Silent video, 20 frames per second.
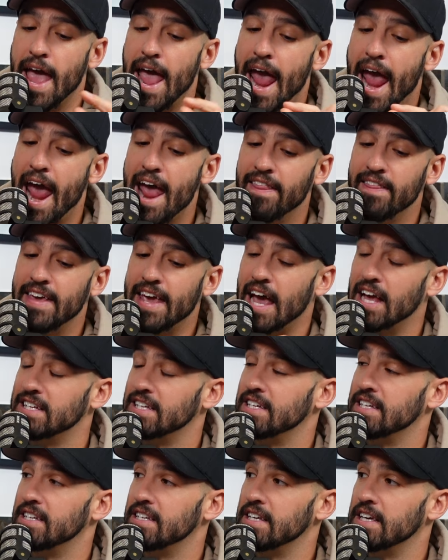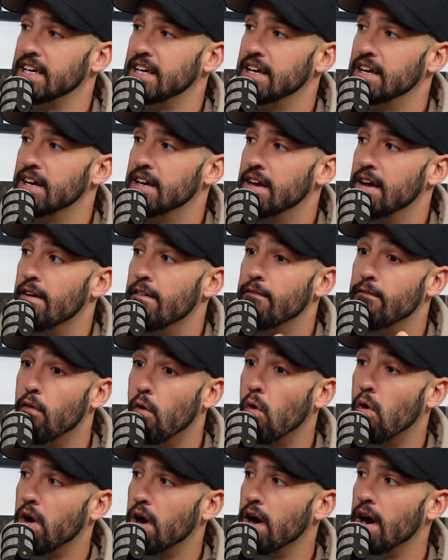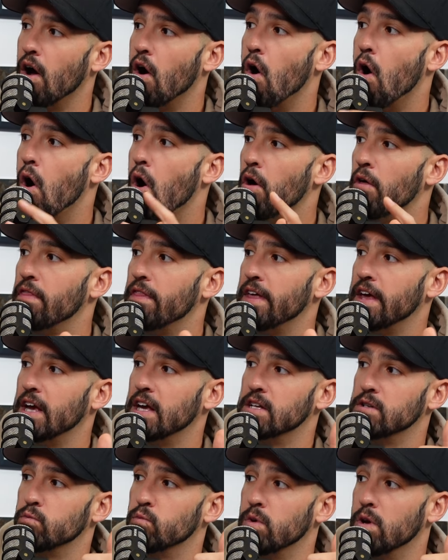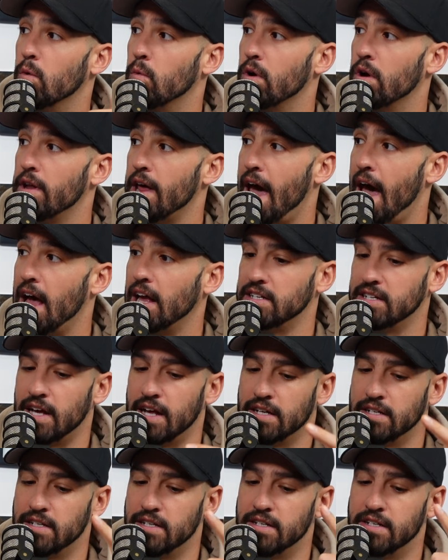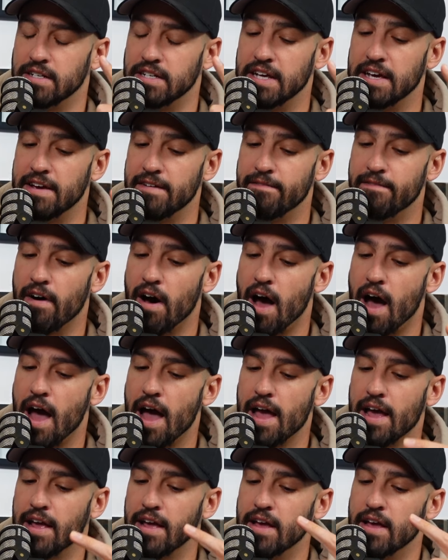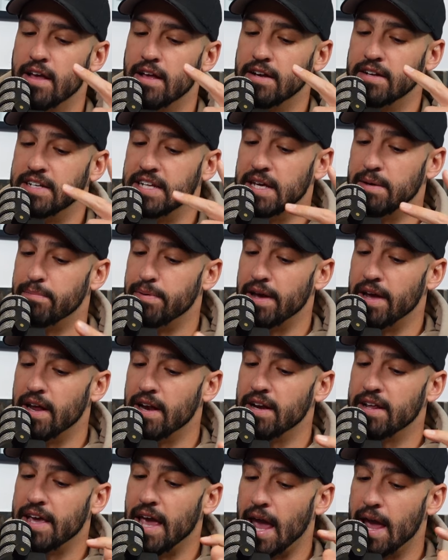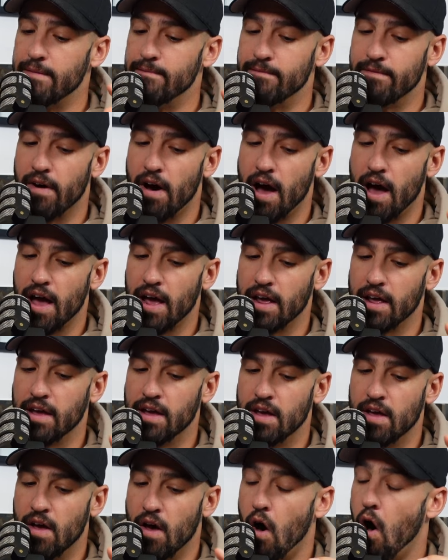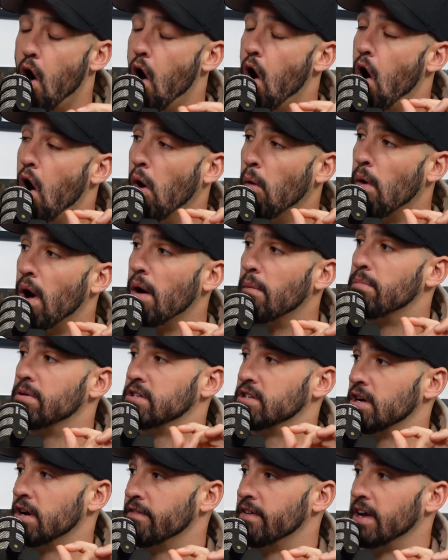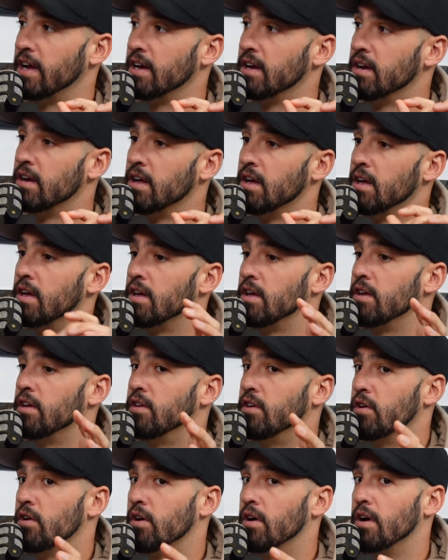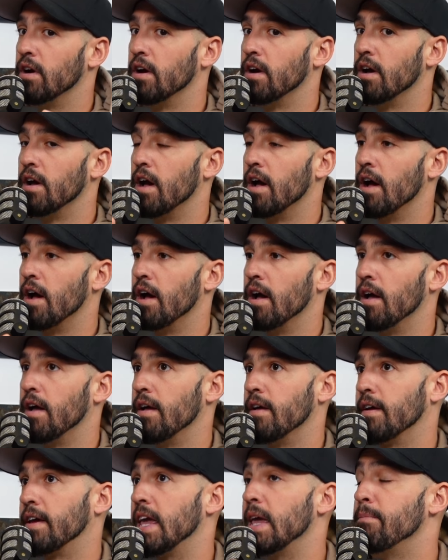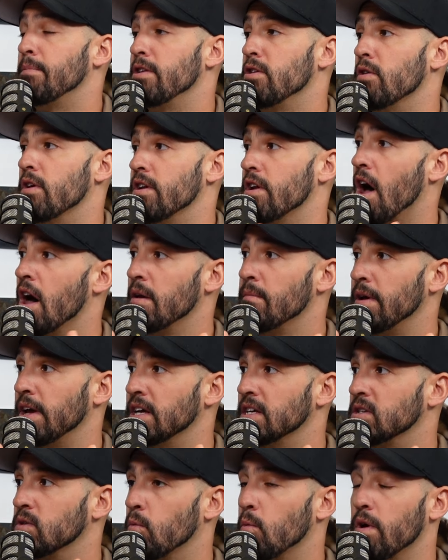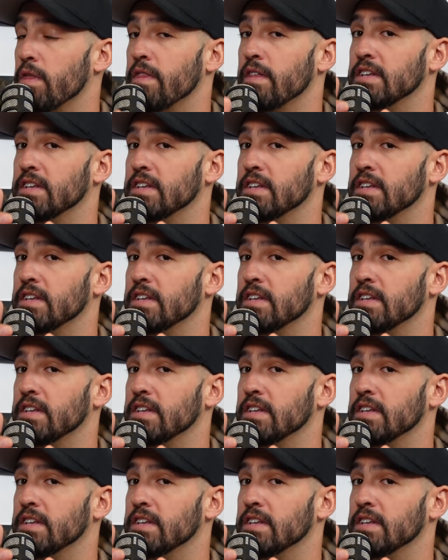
and the SEC for all things real-world assets, DeFi, DePin, GameFi, all while preserving your, keeping you anonymous with